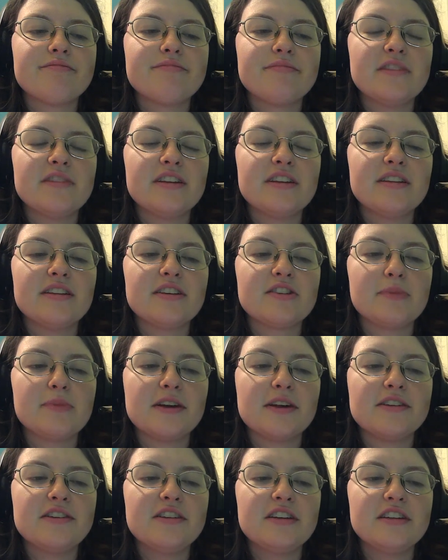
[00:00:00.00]
Didn't
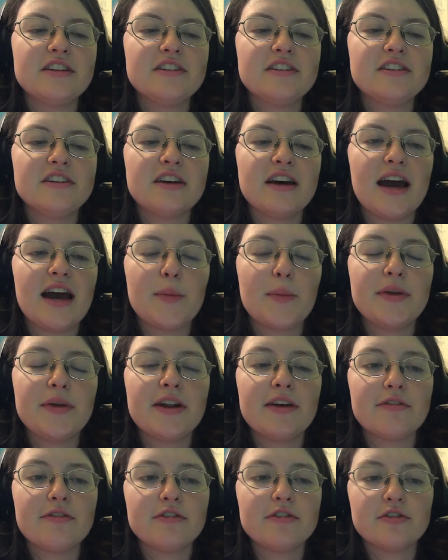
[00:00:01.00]
expect it to happen
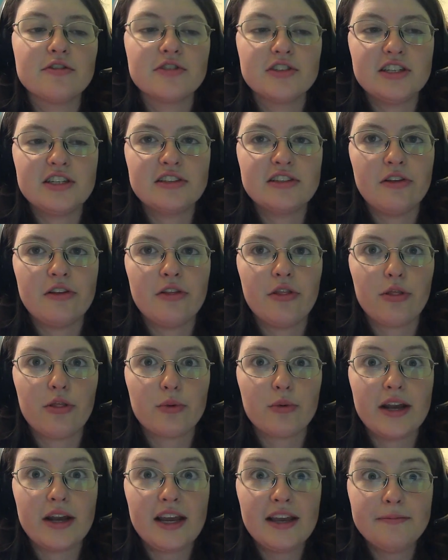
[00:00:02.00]
after season
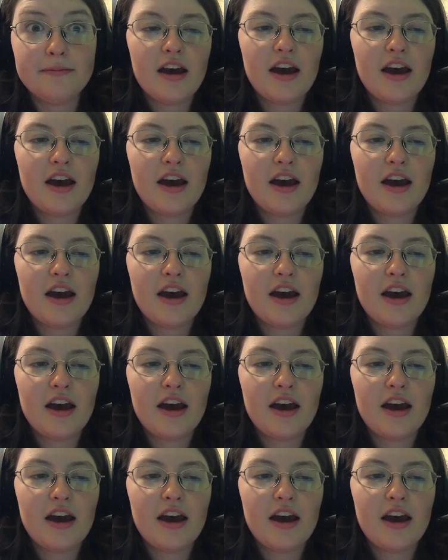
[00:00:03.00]
three.